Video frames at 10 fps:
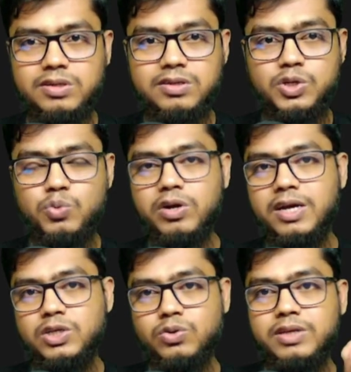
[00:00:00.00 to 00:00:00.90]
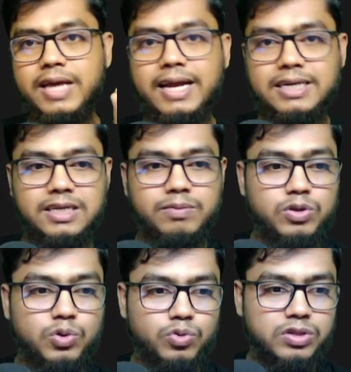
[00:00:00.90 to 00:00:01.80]
you want actually active,
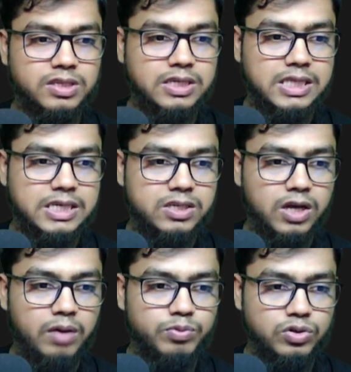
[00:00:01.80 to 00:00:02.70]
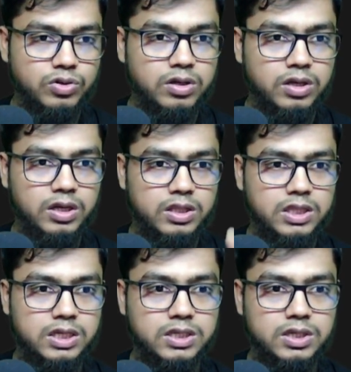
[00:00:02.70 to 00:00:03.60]
you will see this option,
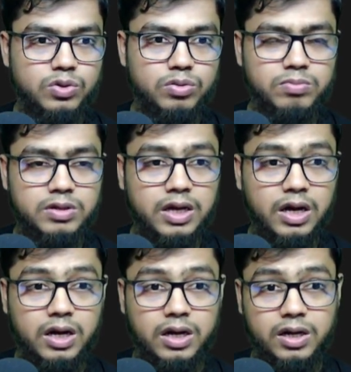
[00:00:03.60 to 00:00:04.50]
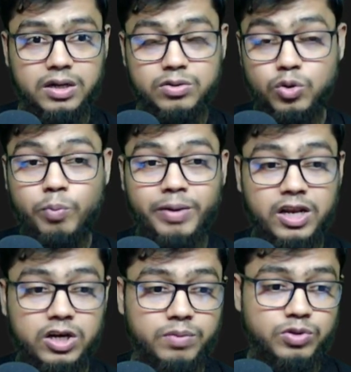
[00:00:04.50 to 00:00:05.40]
this
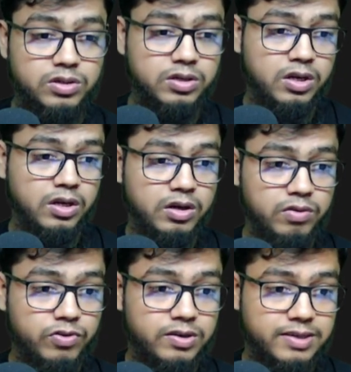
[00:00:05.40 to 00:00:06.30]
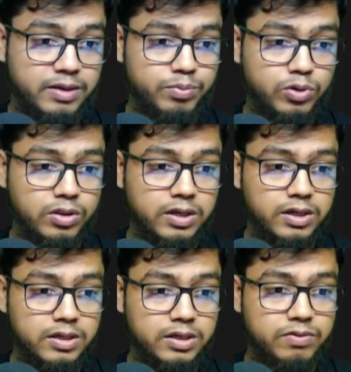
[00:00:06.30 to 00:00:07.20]
Copilot option. For example,
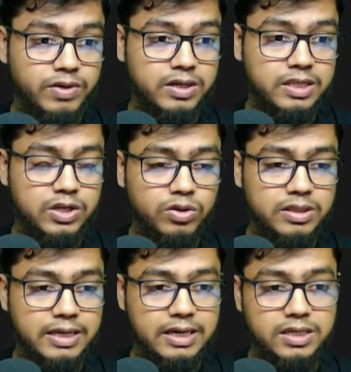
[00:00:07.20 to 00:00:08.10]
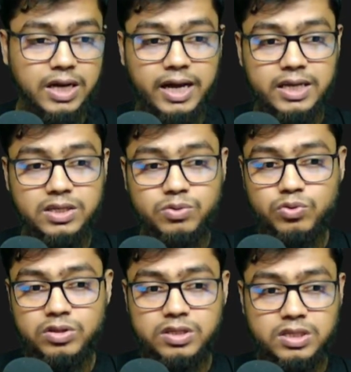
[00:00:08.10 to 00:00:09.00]
like if I click on that, I
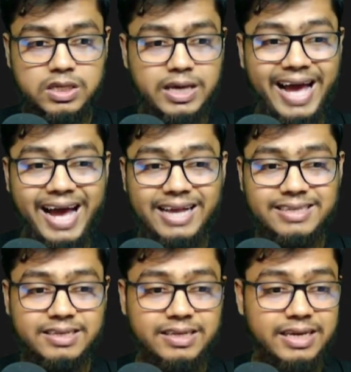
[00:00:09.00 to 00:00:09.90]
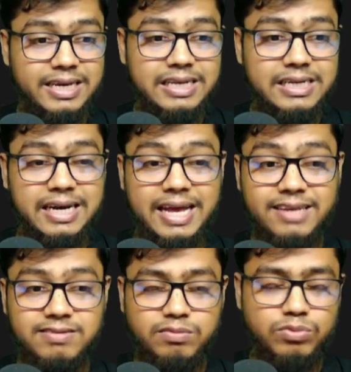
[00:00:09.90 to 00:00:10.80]
will see ask, edit, and
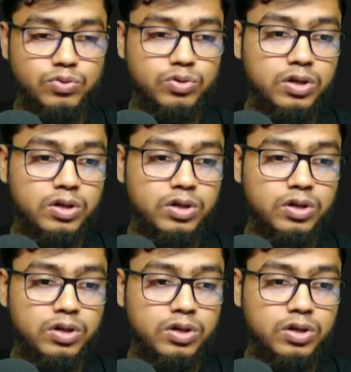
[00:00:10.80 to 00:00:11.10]
agent mode.